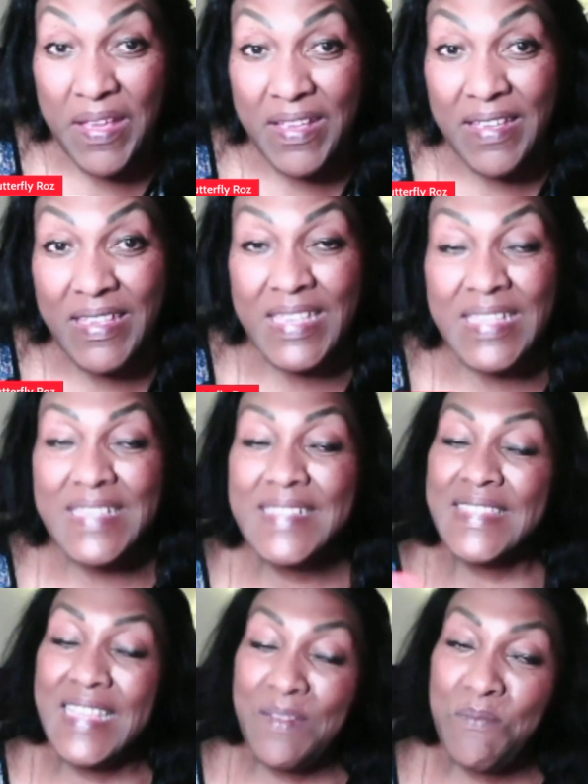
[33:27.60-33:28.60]
send
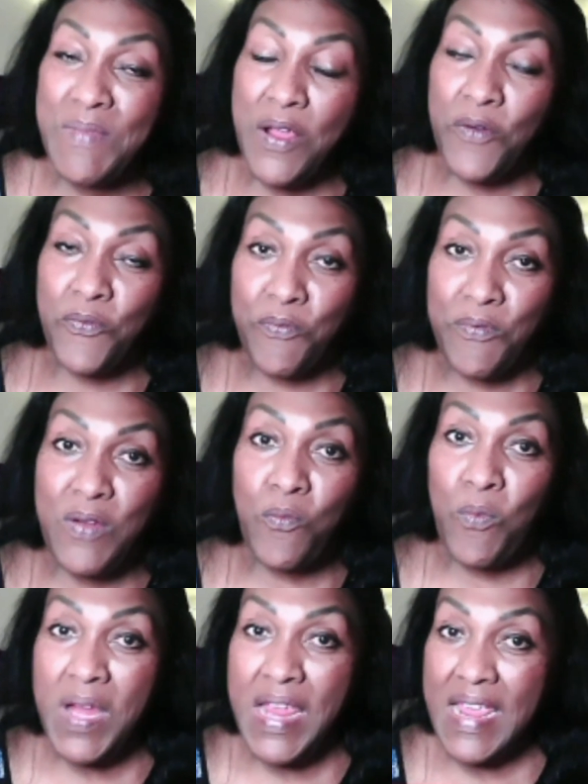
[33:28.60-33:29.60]
me a free
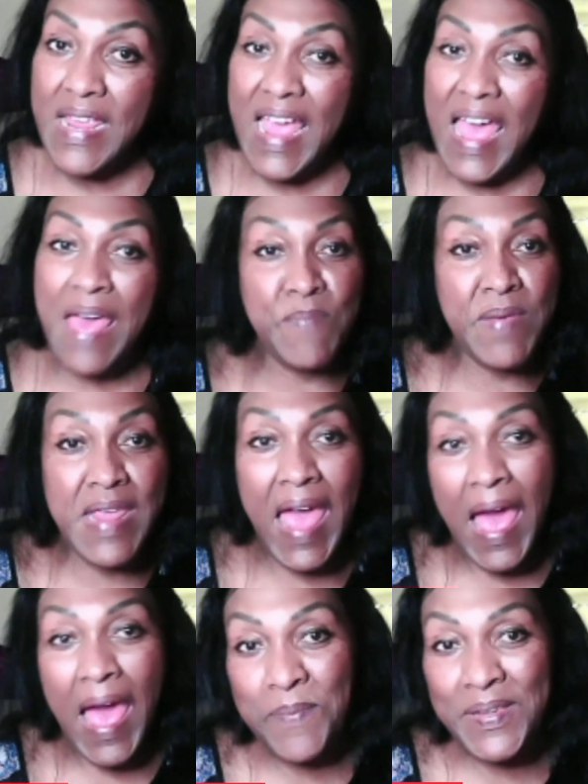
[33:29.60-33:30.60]
wig, I'd be happy
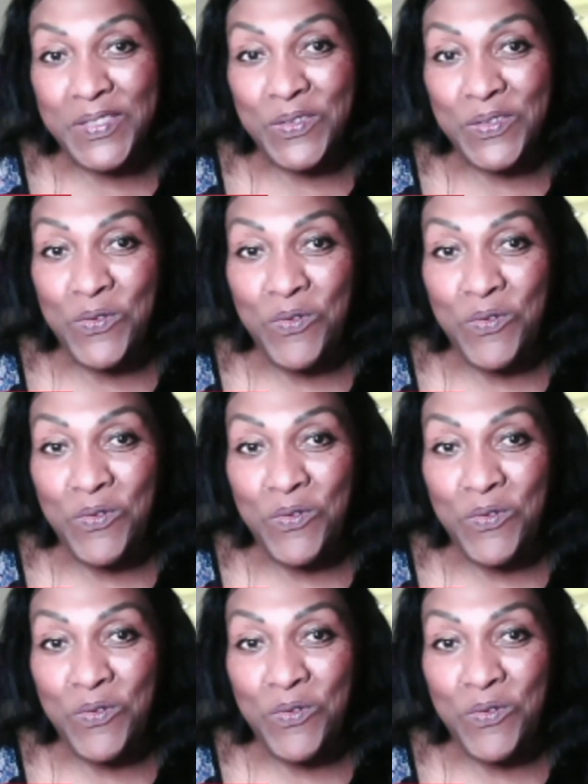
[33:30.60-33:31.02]
to